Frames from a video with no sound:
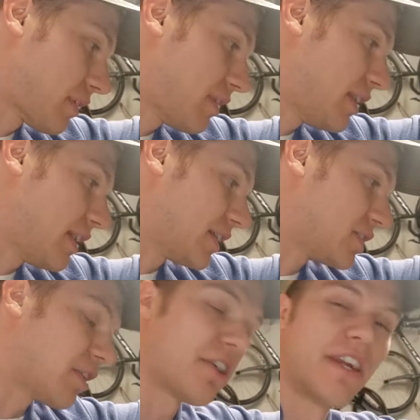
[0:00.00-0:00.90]
the
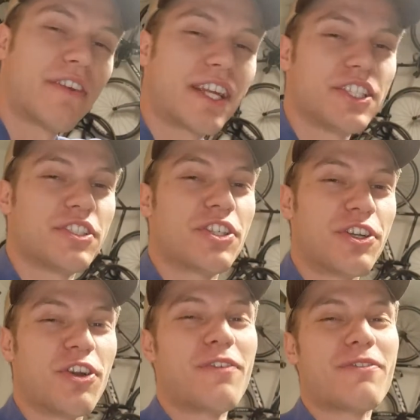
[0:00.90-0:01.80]
starter never actually
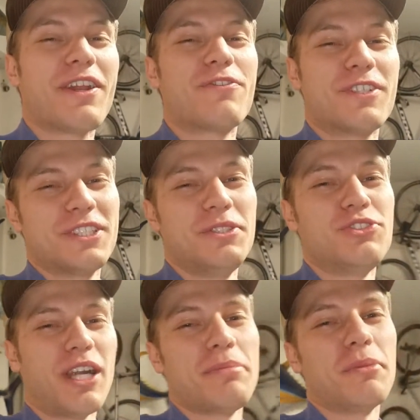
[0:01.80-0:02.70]
turned over when I first
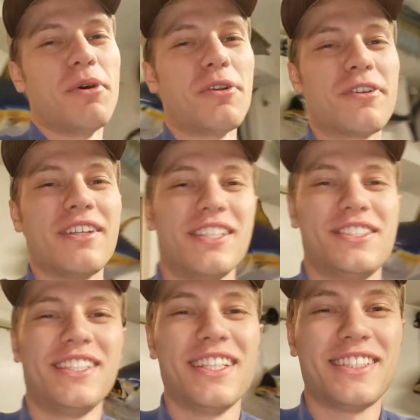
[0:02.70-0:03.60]
dropped the motor in and
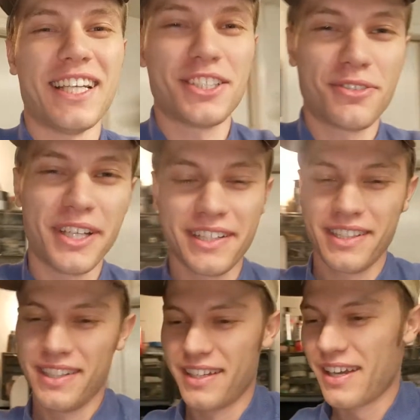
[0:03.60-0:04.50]
did a test run.
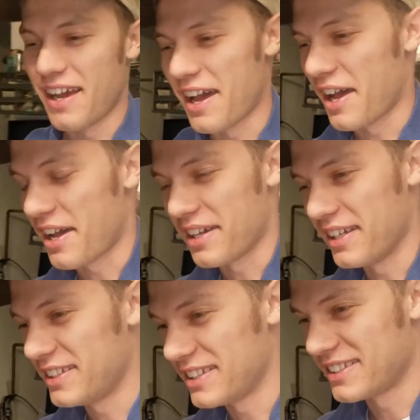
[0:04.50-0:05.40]

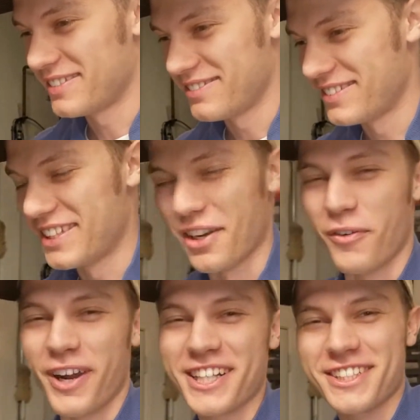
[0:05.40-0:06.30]
It just didn't
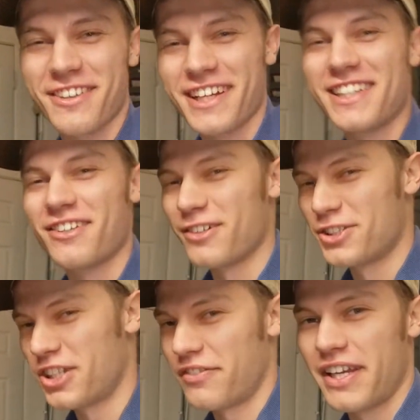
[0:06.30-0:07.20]
work, so I did the old
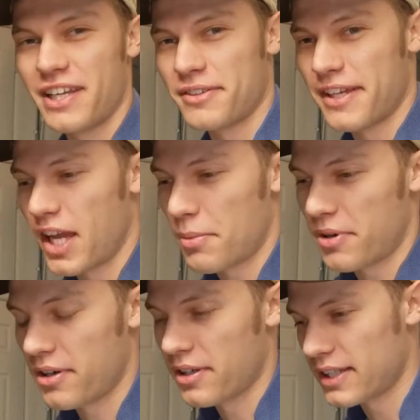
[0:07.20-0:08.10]
trick of hitting it with a
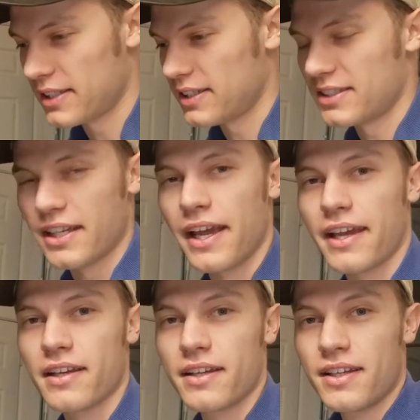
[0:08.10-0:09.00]
hammer, as I did
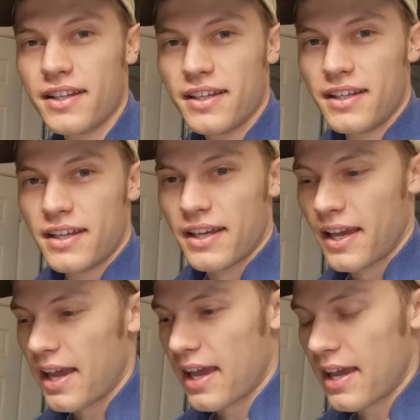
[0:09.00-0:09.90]
today.
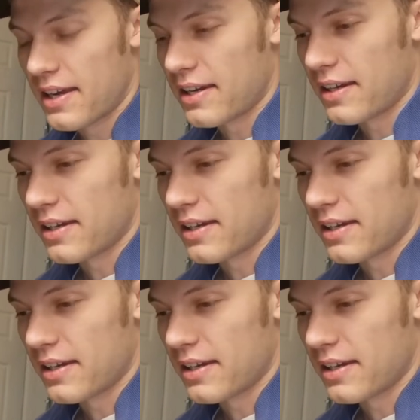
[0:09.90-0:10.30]
And